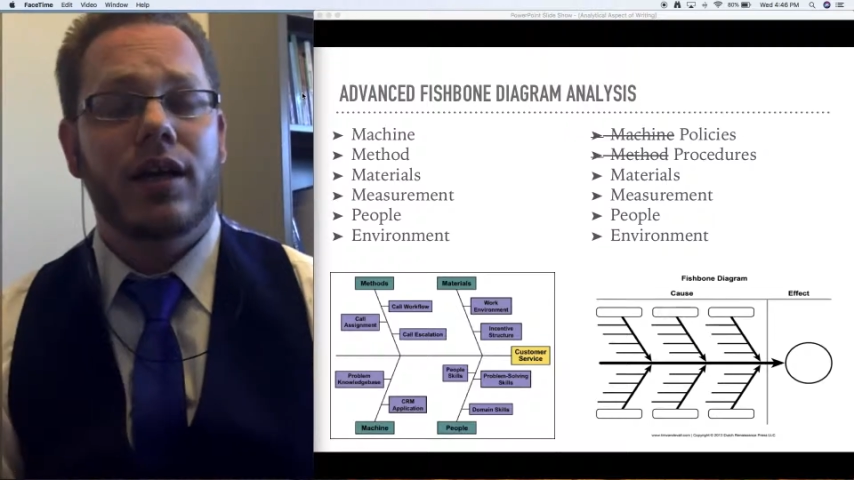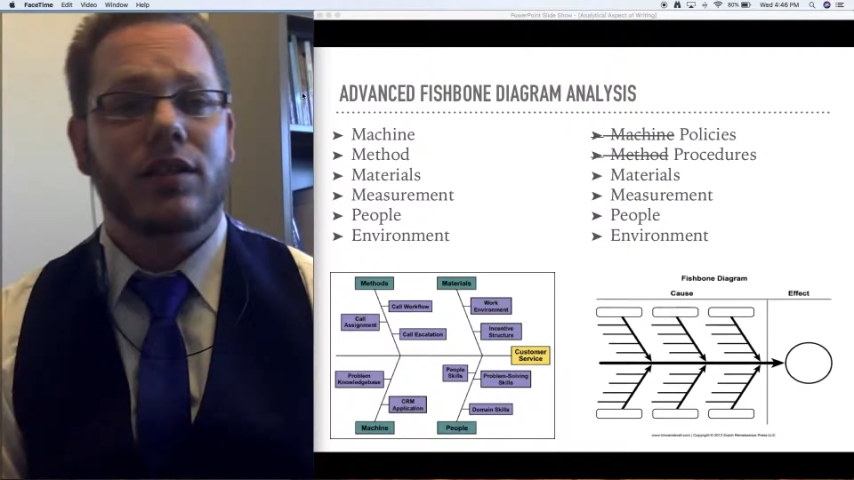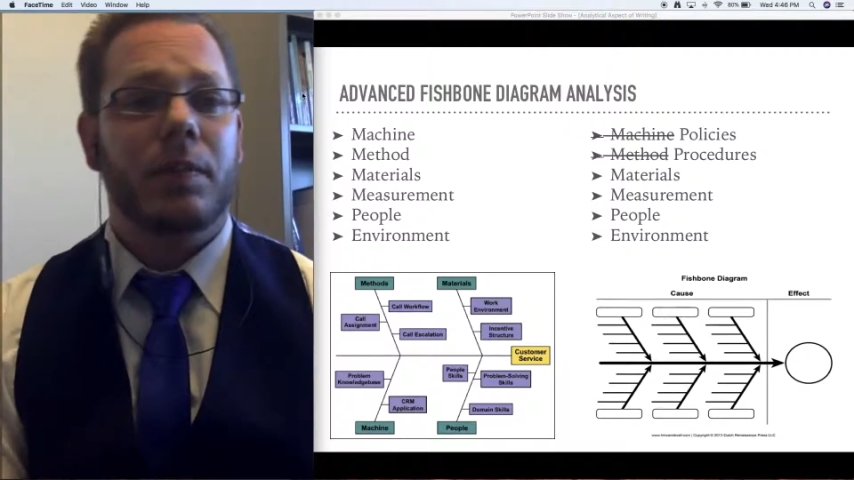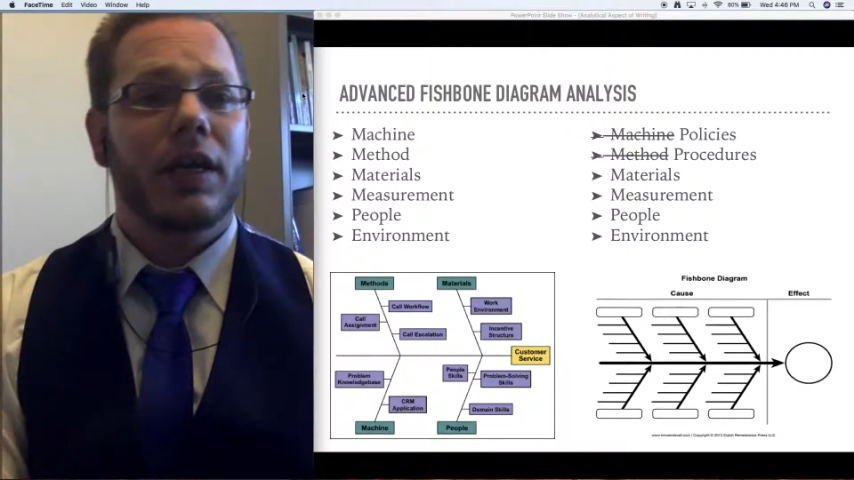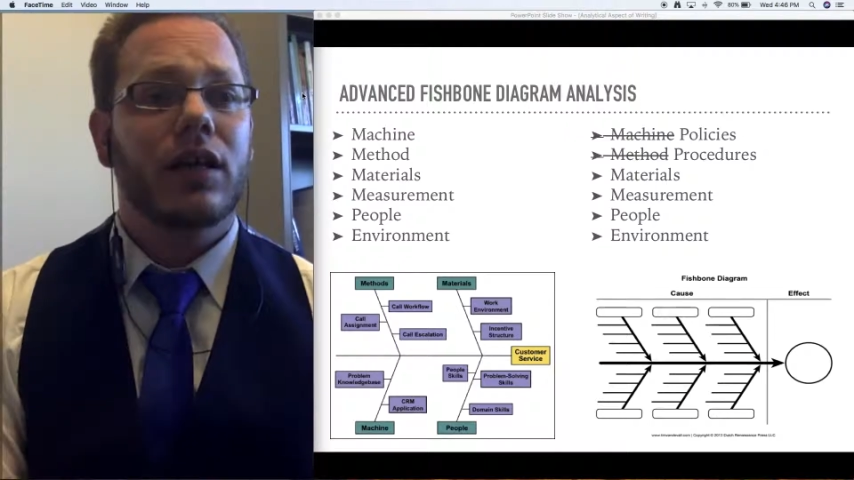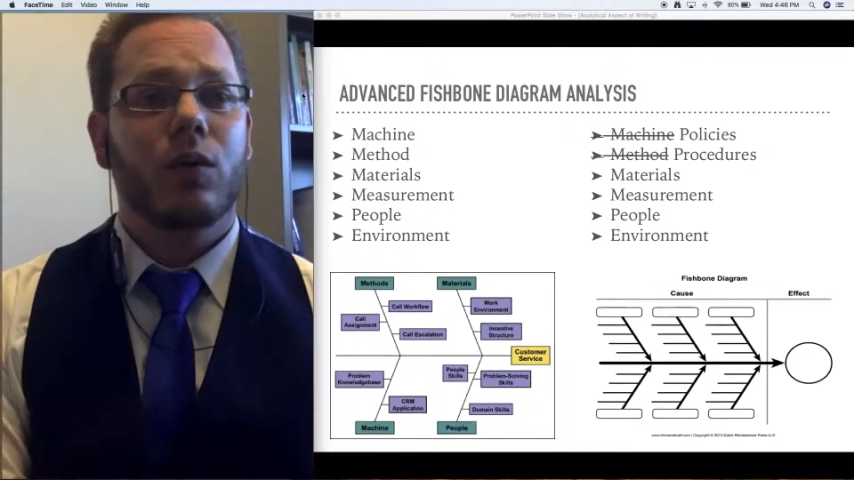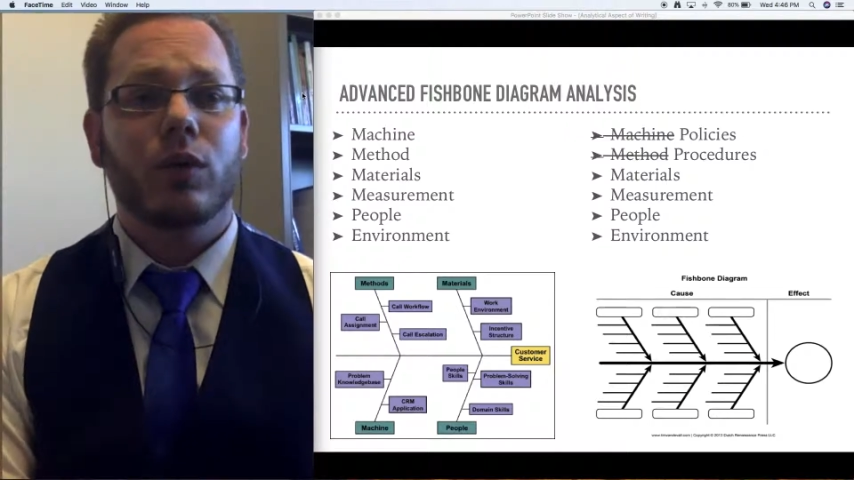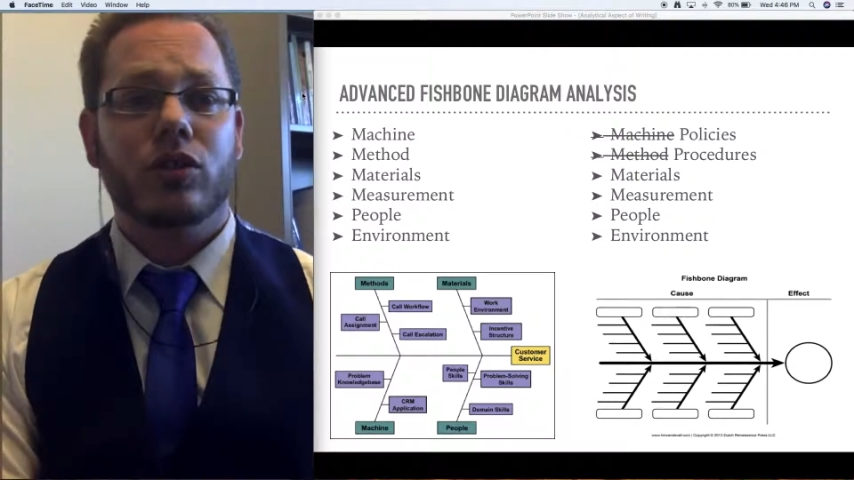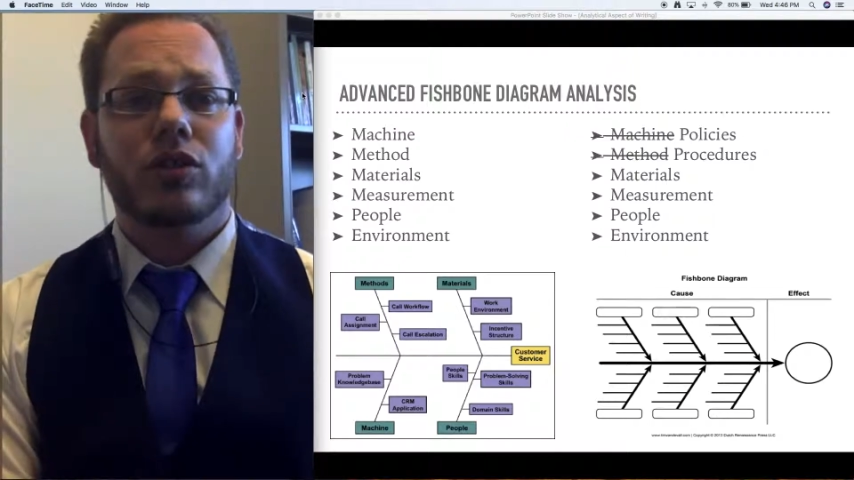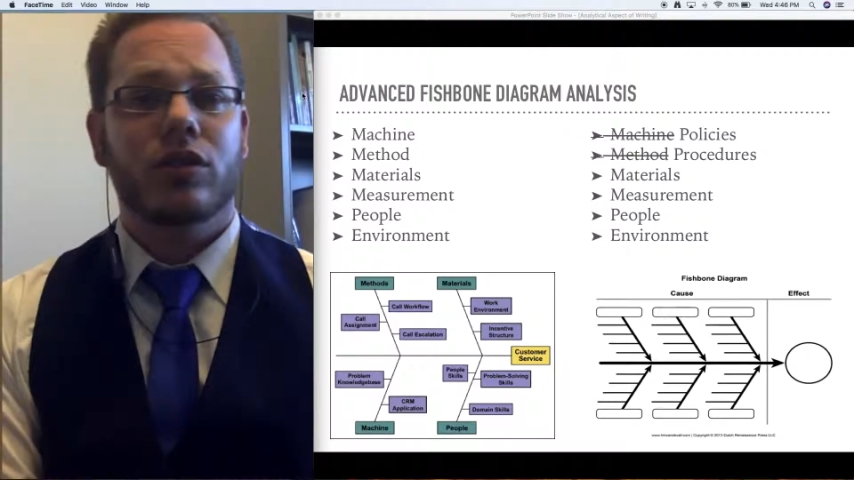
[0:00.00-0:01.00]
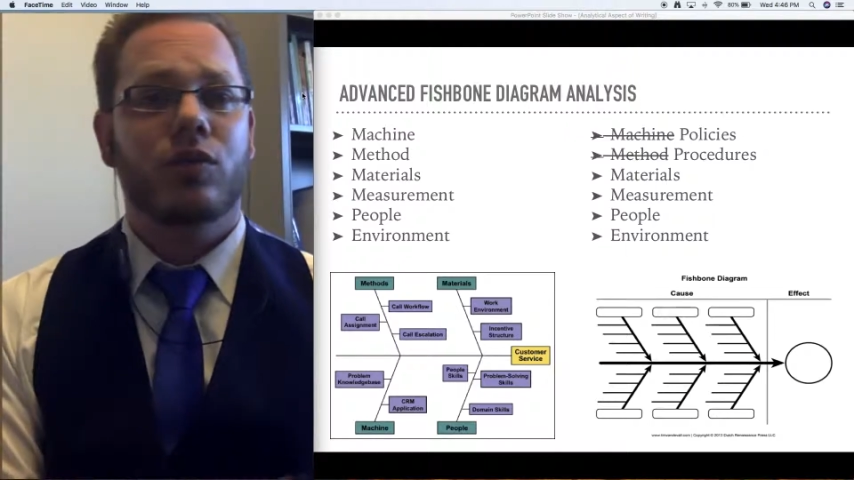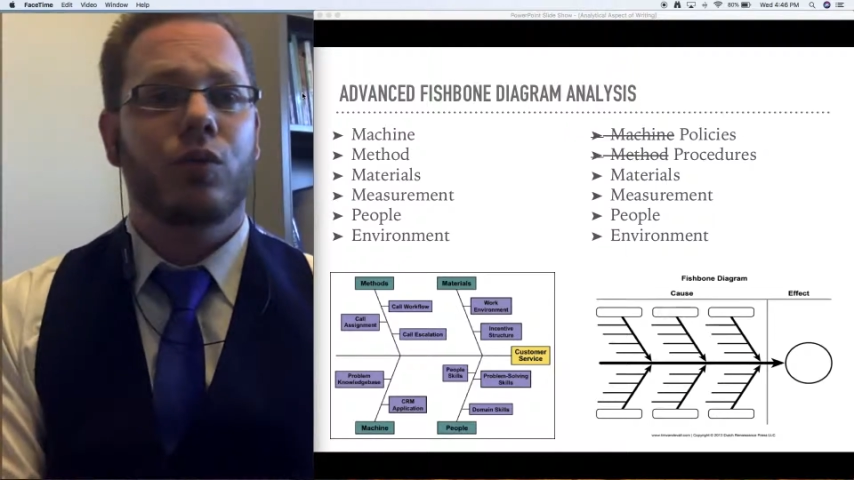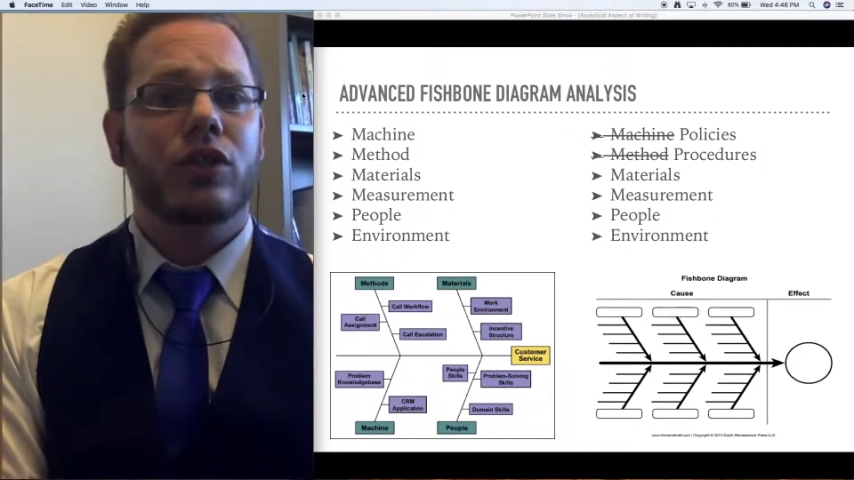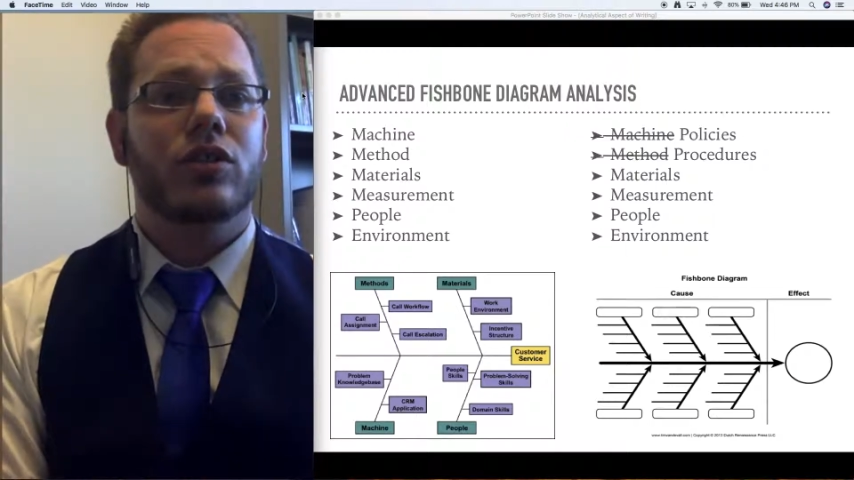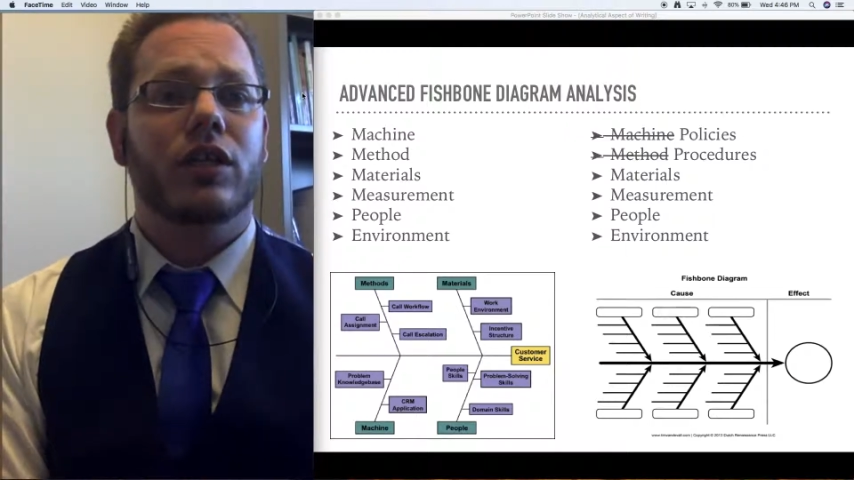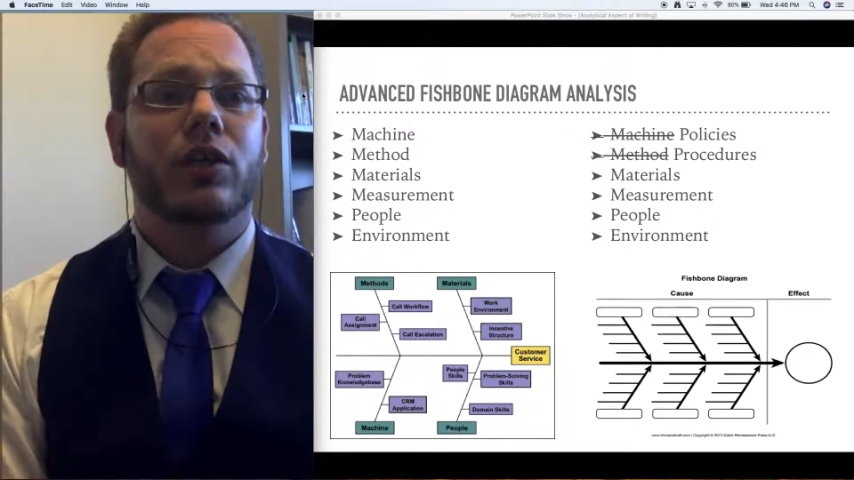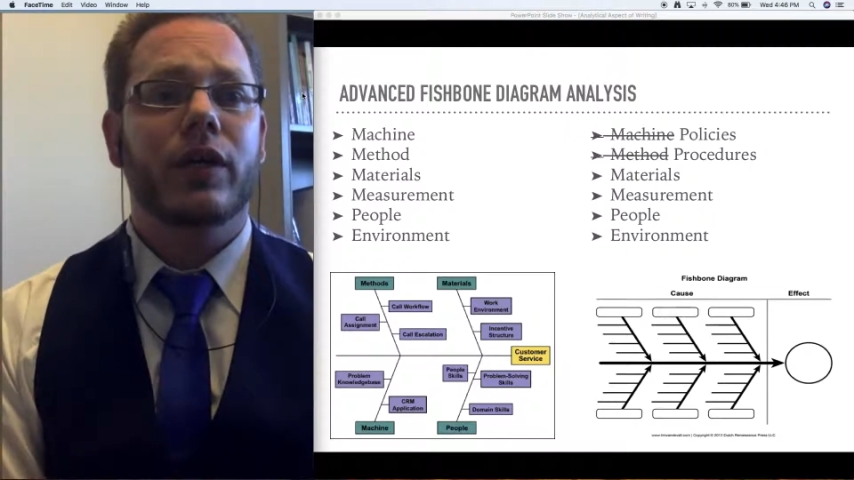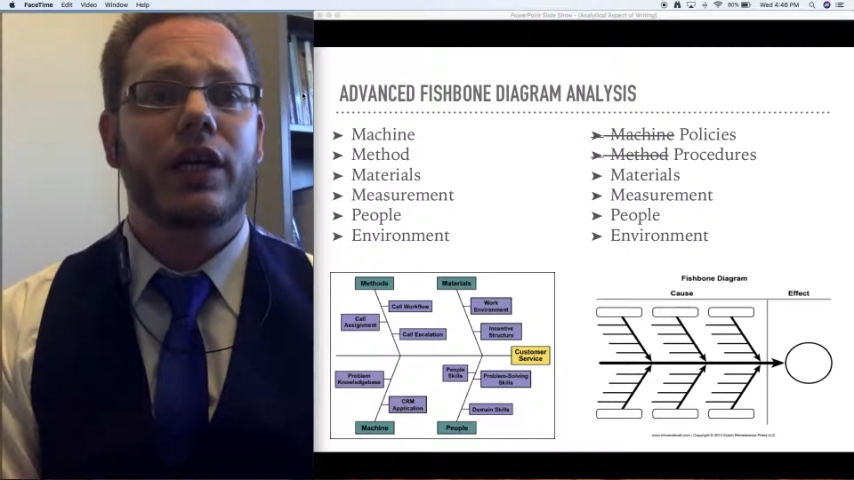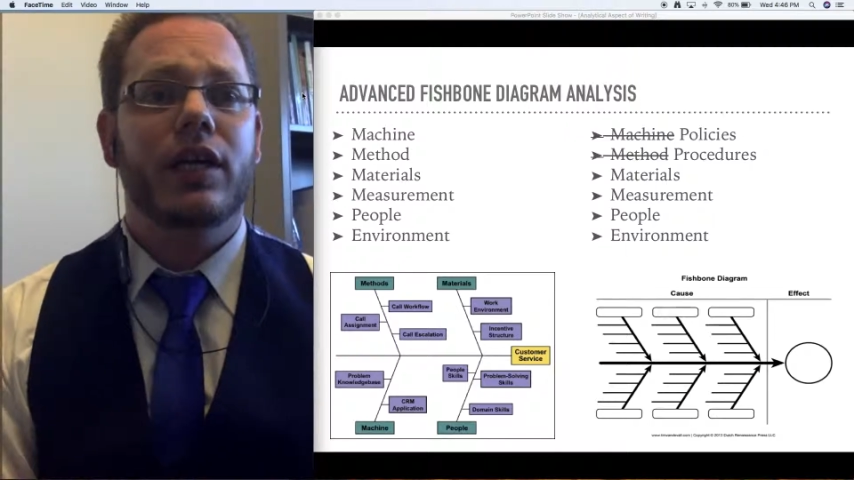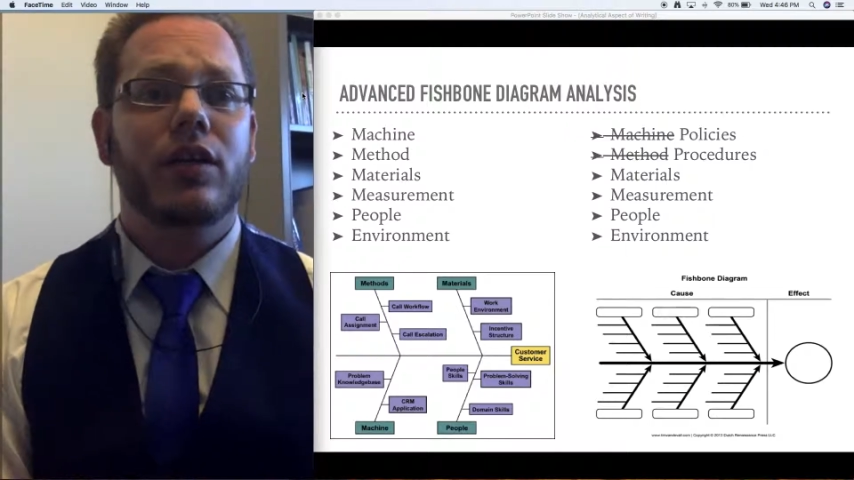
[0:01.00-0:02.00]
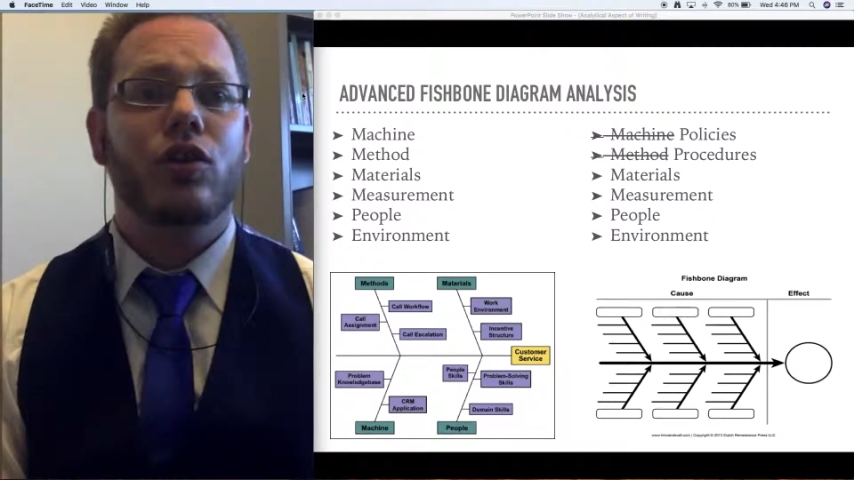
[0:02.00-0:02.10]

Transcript: Depending on which thing you're in,